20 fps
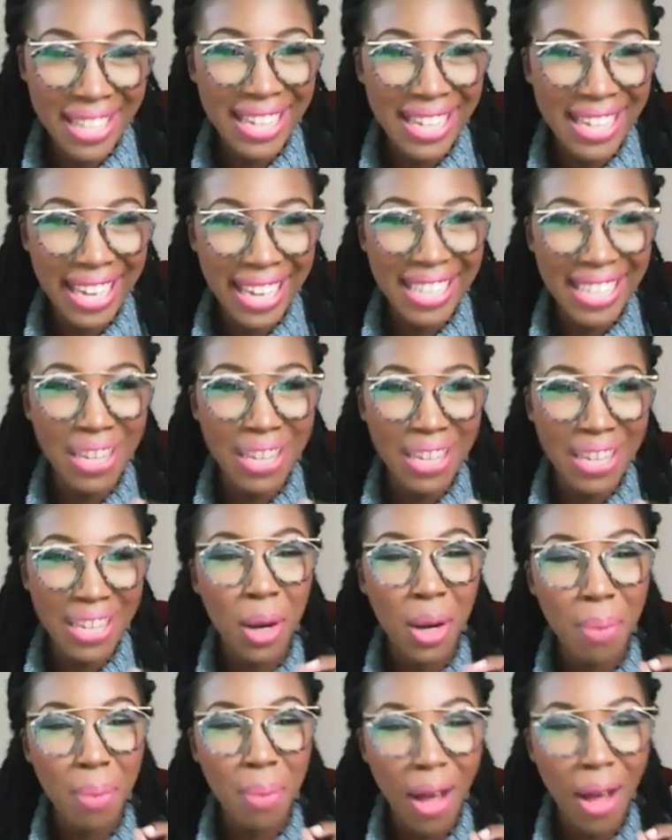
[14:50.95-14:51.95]
Nakita, we're going
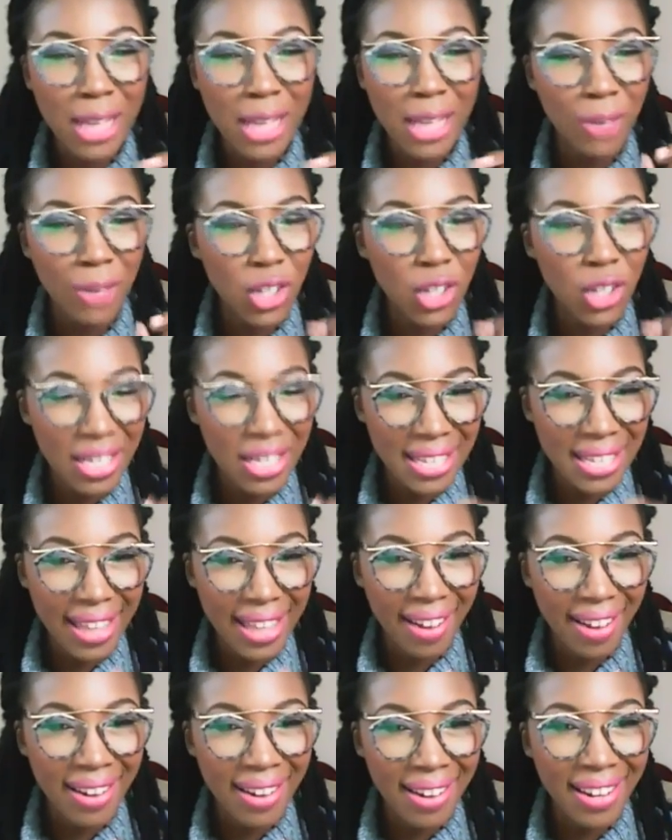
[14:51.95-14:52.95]
to pause for just a
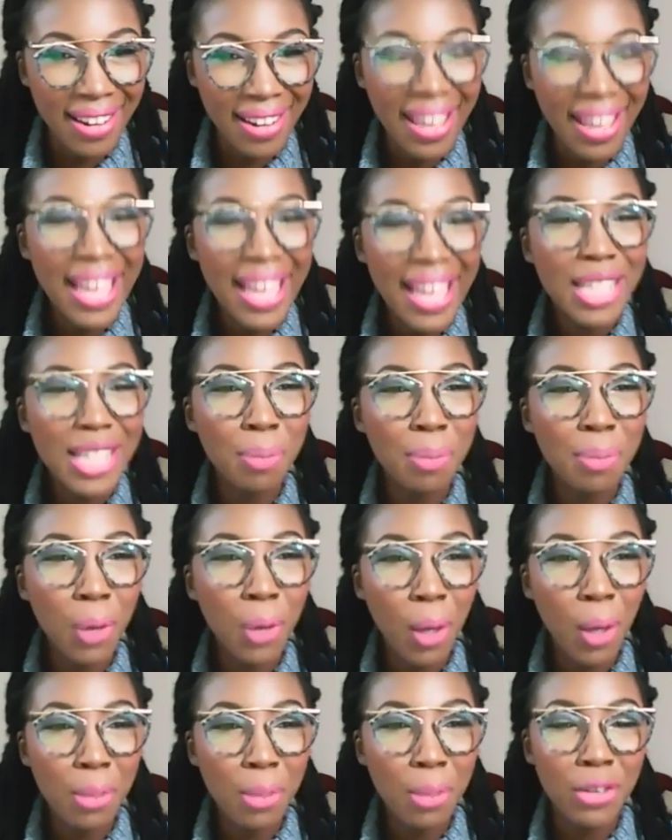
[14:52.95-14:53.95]
second to pull
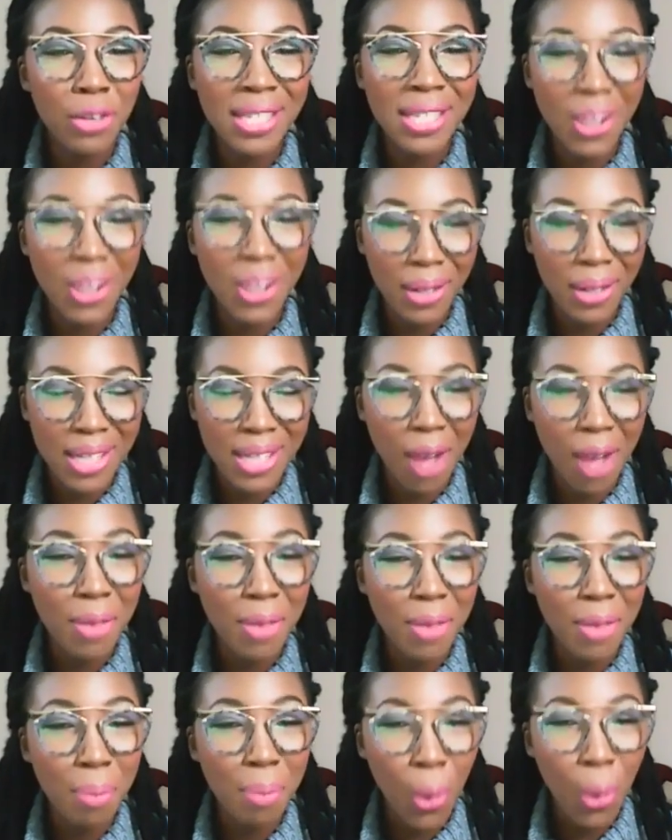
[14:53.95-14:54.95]
up the results of
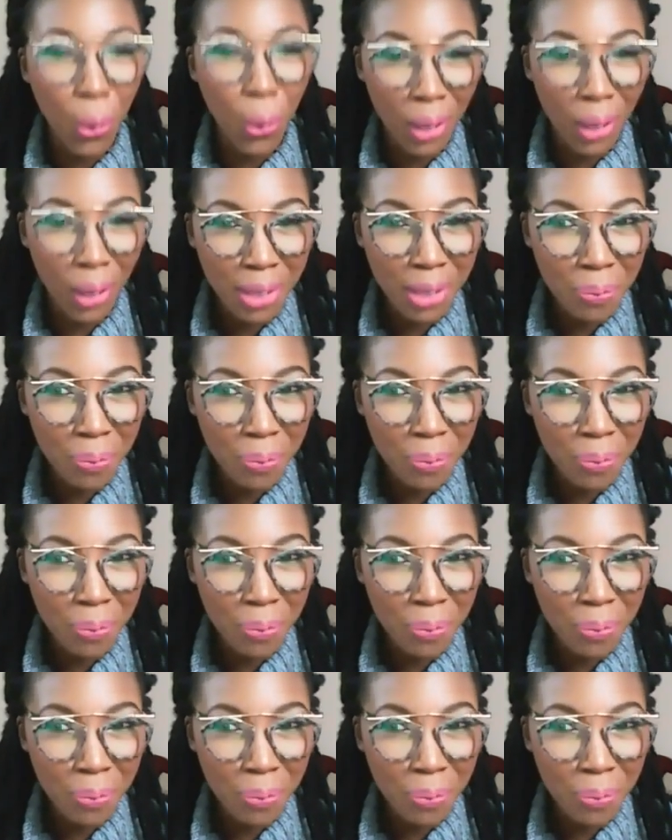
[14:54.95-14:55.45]
the poll